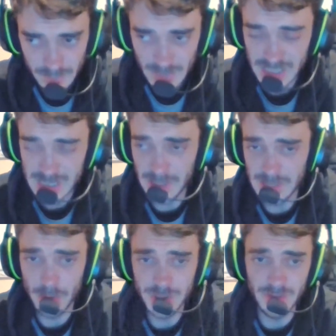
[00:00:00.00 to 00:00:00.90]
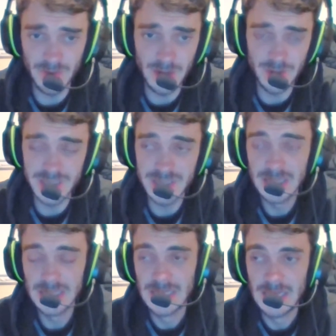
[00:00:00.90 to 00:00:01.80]
He speaks multitude of languages.
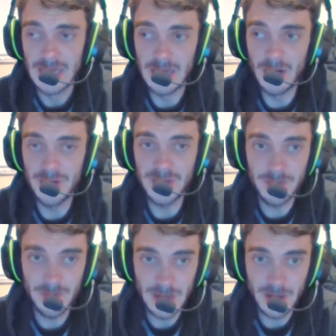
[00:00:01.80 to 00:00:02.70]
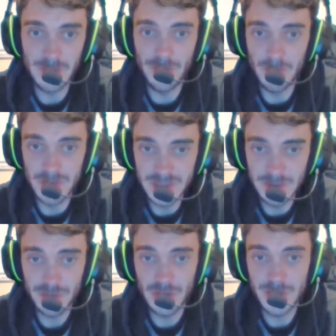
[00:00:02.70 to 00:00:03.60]
I think they're going to be very busy in
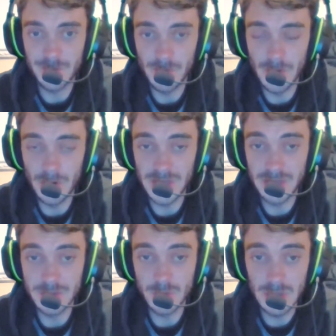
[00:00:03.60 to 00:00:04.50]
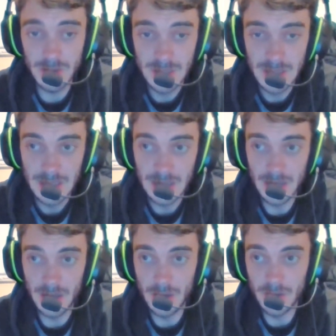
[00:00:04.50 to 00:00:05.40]
the transfer market as well
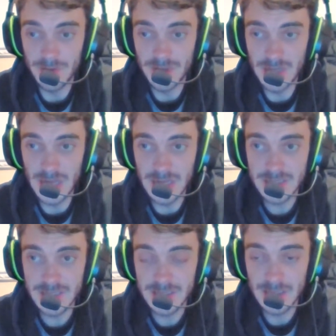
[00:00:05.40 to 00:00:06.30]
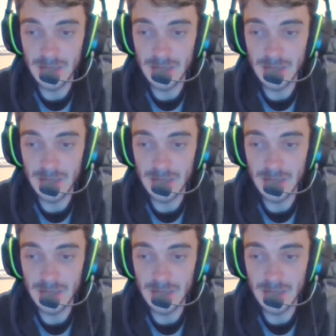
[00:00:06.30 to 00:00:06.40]
over the next